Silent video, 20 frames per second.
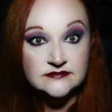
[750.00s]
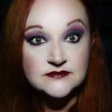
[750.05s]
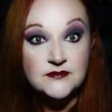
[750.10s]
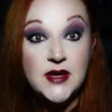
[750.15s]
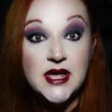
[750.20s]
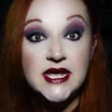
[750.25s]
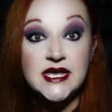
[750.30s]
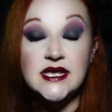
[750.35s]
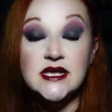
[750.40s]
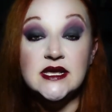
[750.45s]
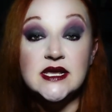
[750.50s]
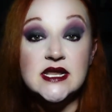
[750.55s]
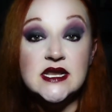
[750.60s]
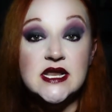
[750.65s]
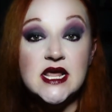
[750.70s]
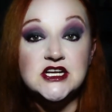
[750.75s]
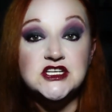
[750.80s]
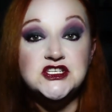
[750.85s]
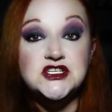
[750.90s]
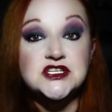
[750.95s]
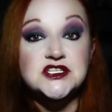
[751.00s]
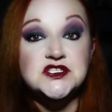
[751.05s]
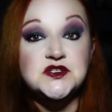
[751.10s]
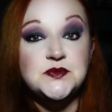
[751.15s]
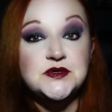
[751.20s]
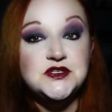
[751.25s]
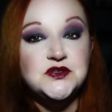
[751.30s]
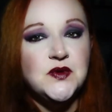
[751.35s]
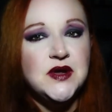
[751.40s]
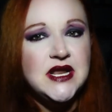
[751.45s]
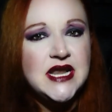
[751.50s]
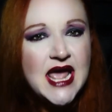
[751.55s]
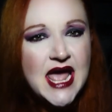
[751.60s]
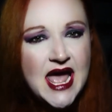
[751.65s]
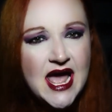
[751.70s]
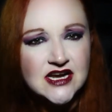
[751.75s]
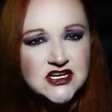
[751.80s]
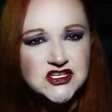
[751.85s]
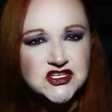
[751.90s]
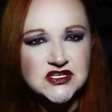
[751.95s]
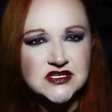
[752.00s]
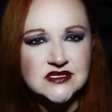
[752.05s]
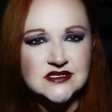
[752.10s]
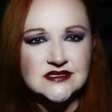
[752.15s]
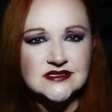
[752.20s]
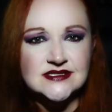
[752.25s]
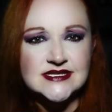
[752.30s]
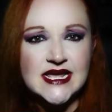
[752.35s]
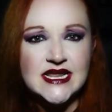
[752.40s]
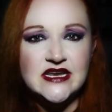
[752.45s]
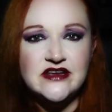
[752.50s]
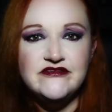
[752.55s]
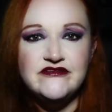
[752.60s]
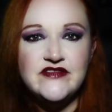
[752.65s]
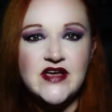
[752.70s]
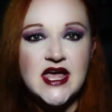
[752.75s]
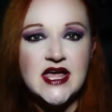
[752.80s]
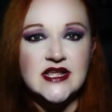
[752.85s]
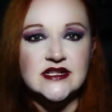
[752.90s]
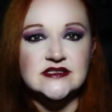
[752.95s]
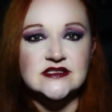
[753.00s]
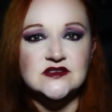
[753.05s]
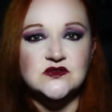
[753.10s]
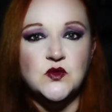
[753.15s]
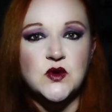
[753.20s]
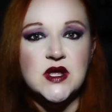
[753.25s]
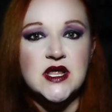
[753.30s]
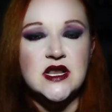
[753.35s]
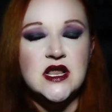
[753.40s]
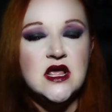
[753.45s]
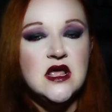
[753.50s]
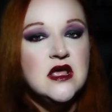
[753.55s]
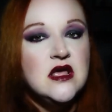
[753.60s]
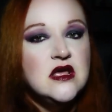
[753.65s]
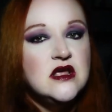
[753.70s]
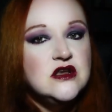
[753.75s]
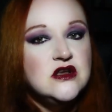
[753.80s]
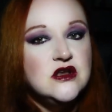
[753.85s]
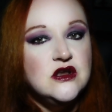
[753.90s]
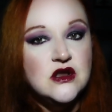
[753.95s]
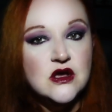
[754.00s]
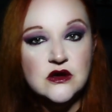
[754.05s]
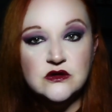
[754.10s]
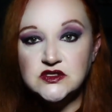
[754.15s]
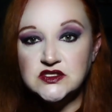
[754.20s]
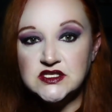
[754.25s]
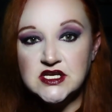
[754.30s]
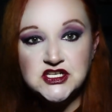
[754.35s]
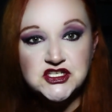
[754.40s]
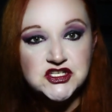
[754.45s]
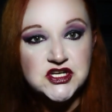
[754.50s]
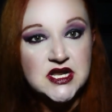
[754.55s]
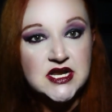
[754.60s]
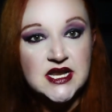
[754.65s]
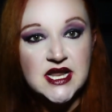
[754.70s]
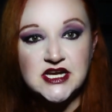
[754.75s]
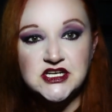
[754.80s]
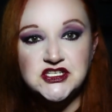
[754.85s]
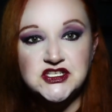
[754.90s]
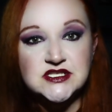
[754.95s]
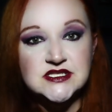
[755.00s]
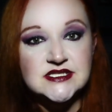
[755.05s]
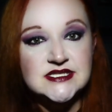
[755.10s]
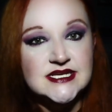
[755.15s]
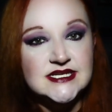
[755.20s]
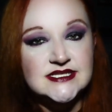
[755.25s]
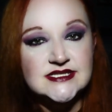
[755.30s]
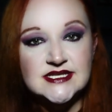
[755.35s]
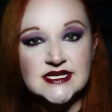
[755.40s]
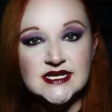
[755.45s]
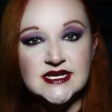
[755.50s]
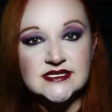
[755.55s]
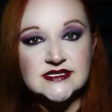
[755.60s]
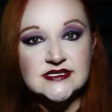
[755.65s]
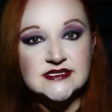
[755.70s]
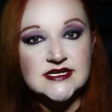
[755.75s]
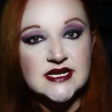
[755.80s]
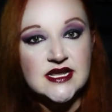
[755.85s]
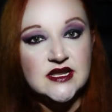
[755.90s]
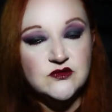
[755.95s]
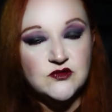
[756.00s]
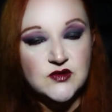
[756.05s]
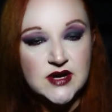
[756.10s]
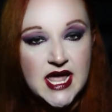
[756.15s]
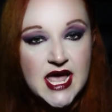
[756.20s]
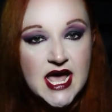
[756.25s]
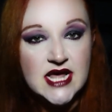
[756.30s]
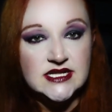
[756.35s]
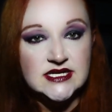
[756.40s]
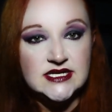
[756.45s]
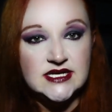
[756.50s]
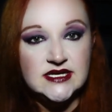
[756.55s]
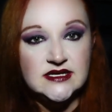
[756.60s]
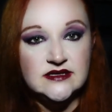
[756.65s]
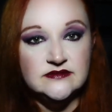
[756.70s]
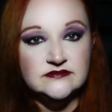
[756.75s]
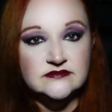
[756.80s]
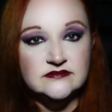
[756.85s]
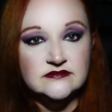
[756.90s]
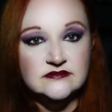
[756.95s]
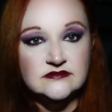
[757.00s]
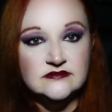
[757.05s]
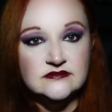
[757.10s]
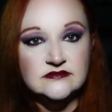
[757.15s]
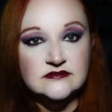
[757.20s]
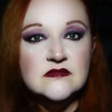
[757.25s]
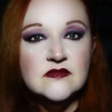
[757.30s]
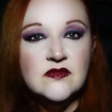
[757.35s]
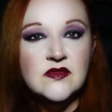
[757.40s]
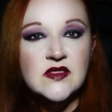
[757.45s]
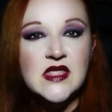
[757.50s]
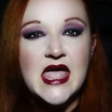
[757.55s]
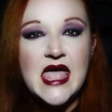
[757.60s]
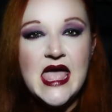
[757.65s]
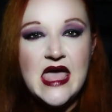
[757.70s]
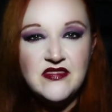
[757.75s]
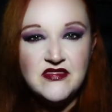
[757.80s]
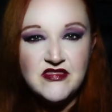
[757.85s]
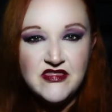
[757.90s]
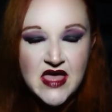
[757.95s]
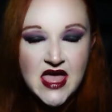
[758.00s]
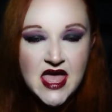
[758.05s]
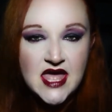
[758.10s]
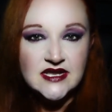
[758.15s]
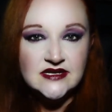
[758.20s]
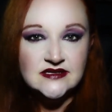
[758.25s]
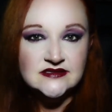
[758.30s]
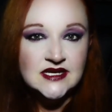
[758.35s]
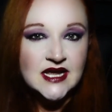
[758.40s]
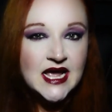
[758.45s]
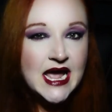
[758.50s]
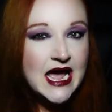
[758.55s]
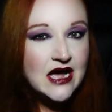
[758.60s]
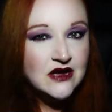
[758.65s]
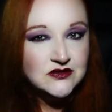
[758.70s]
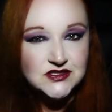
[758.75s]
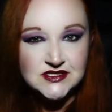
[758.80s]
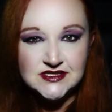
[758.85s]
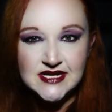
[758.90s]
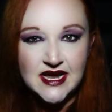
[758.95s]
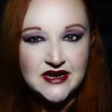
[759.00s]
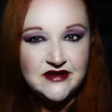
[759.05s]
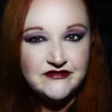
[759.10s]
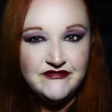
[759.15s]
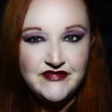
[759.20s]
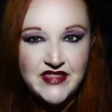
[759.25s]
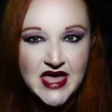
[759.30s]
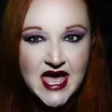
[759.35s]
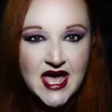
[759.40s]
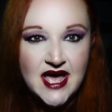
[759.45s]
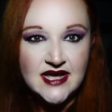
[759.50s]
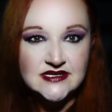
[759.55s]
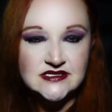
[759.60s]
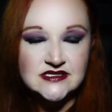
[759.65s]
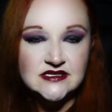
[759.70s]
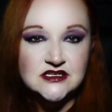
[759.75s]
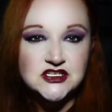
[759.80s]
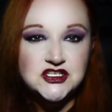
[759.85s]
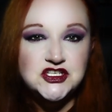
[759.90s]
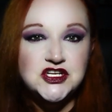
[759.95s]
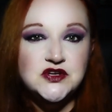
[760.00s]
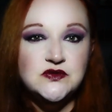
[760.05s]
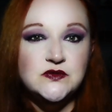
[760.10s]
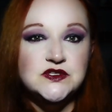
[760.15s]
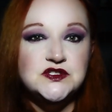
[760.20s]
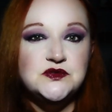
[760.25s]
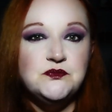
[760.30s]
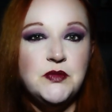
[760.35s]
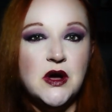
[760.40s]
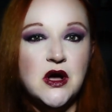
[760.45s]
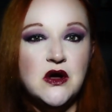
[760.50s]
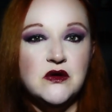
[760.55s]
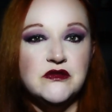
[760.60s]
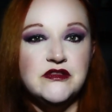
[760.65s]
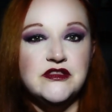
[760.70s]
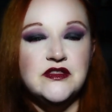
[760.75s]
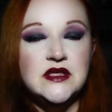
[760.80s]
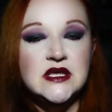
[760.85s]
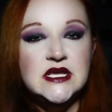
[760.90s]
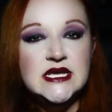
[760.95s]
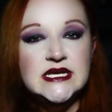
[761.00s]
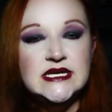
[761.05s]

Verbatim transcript: making connections between actions and events when no such connections exist in reality. And then, outside of that, she was both,